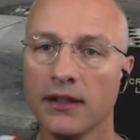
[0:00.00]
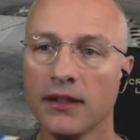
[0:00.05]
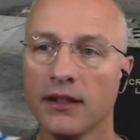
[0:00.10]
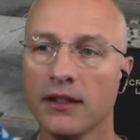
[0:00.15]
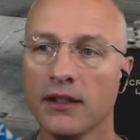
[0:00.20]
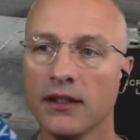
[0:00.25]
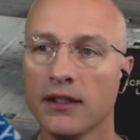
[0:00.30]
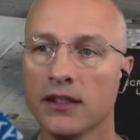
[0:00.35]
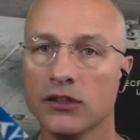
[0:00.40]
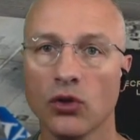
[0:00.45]

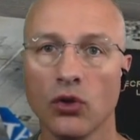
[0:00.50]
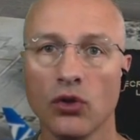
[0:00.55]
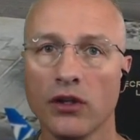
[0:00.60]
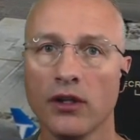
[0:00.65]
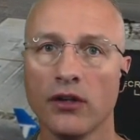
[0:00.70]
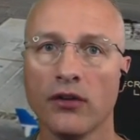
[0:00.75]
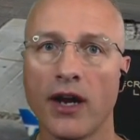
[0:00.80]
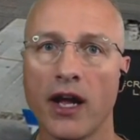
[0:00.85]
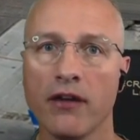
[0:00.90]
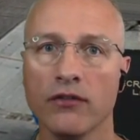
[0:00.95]
because all
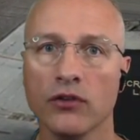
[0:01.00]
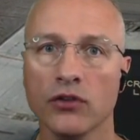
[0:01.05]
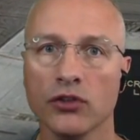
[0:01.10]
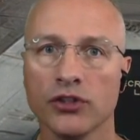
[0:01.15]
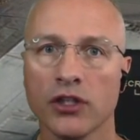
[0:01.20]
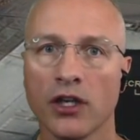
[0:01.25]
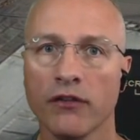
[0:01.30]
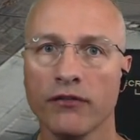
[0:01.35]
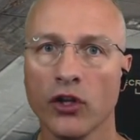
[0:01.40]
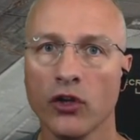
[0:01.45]
arrivals
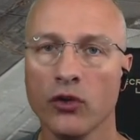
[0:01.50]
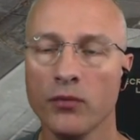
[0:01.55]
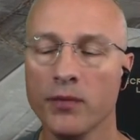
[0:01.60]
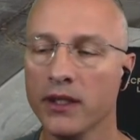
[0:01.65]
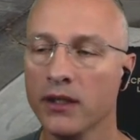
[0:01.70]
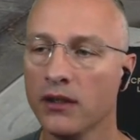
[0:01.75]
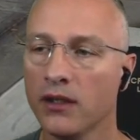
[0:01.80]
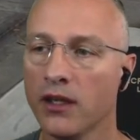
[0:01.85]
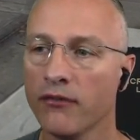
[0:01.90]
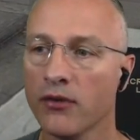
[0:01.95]
have now
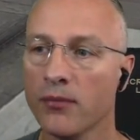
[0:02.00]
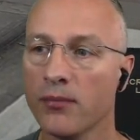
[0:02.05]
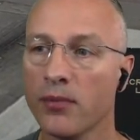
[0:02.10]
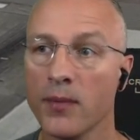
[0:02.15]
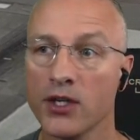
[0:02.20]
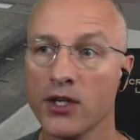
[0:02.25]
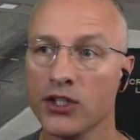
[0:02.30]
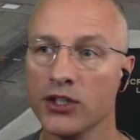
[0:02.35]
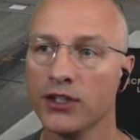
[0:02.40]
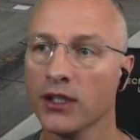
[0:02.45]
been given
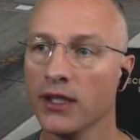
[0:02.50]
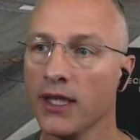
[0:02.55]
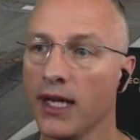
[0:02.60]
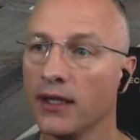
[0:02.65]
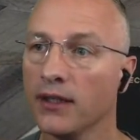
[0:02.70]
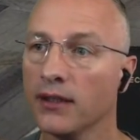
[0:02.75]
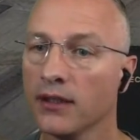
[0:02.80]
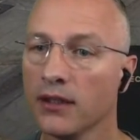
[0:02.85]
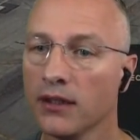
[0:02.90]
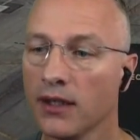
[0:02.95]
permission to
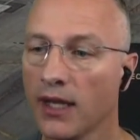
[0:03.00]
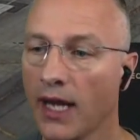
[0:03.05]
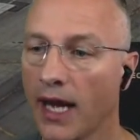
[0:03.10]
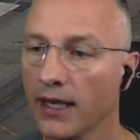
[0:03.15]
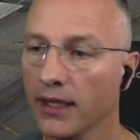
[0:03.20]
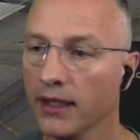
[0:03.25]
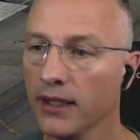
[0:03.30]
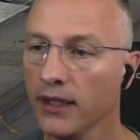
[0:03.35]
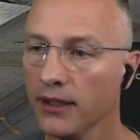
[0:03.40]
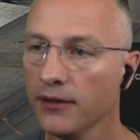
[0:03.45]
land.
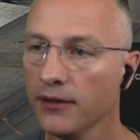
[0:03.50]
Handy.